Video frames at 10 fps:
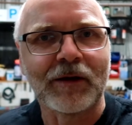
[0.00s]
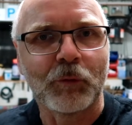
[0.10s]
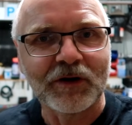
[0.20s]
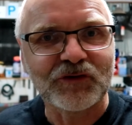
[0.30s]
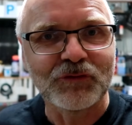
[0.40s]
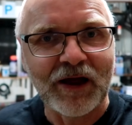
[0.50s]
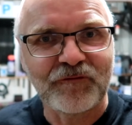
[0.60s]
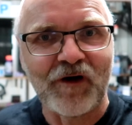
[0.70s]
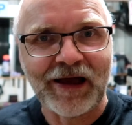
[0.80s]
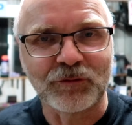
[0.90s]
and what do I
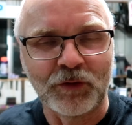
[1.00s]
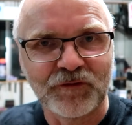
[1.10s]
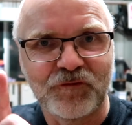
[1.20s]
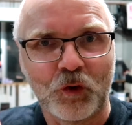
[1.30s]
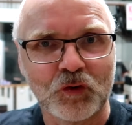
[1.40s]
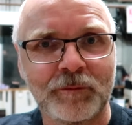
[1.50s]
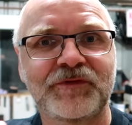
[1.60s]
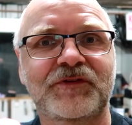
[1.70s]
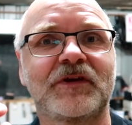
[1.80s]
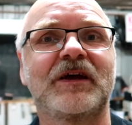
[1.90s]
find on the
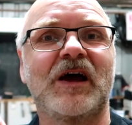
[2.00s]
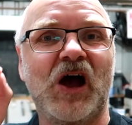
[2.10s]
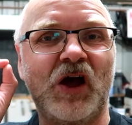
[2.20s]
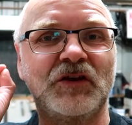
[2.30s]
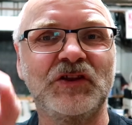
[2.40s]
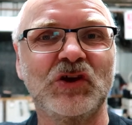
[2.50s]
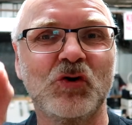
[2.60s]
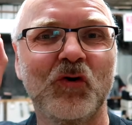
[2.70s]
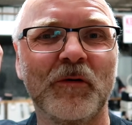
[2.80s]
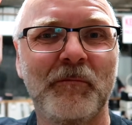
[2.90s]
forums? A new